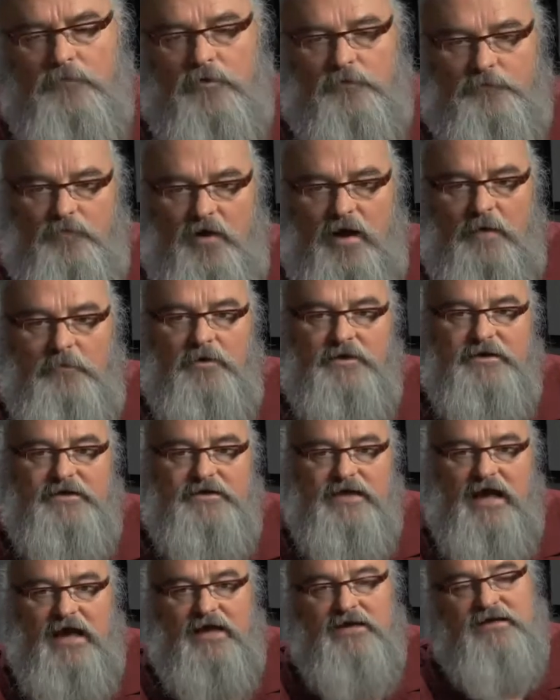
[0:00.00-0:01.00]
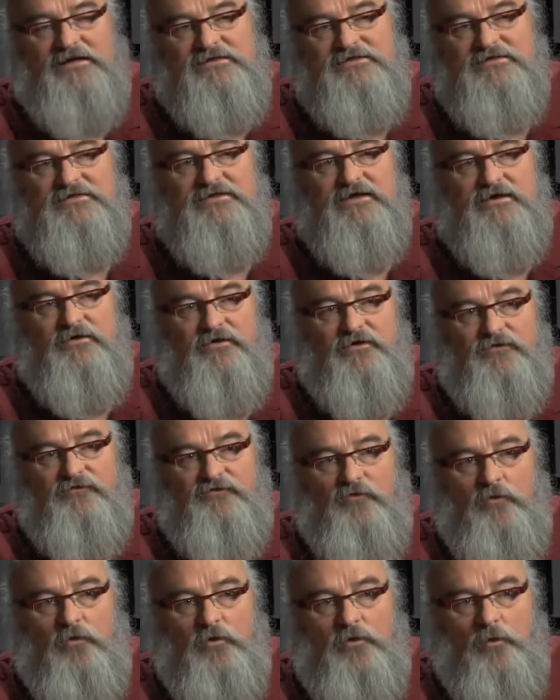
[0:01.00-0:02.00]
But probably not necessary
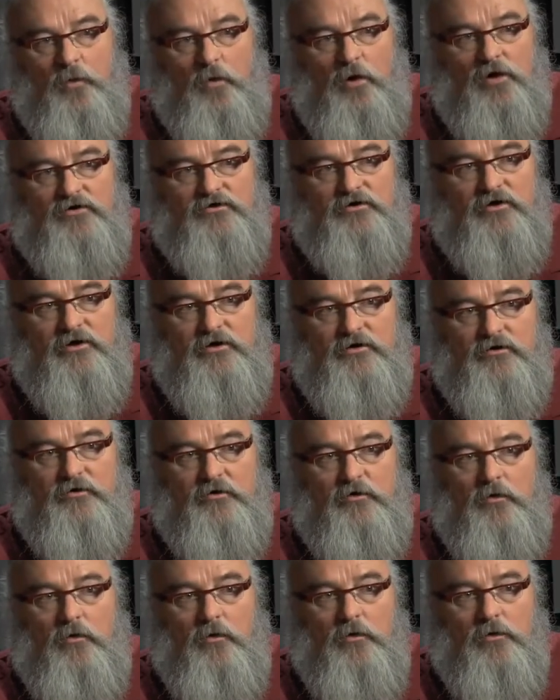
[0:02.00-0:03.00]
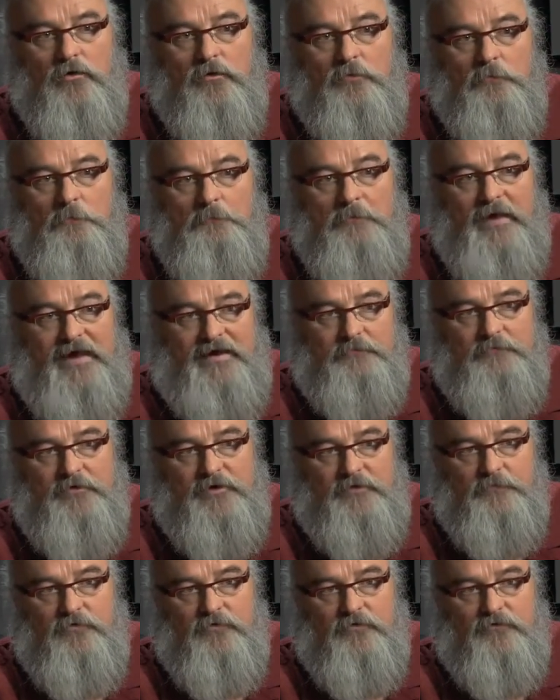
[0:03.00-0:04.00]
for watercolor or matte
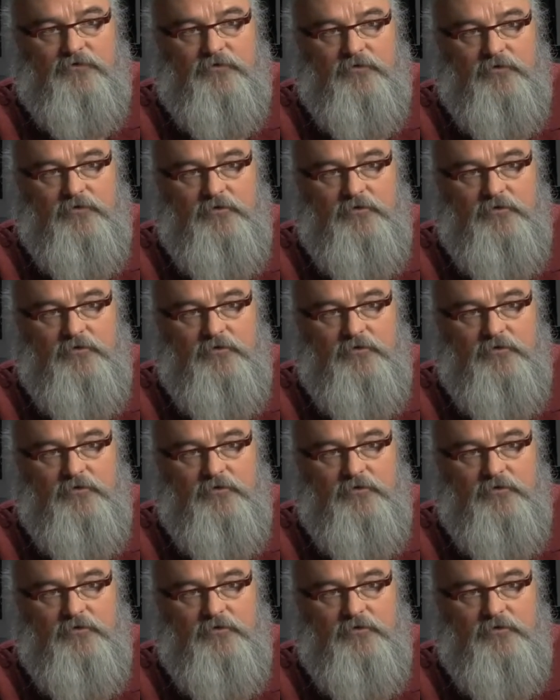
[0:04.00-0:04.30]
papers.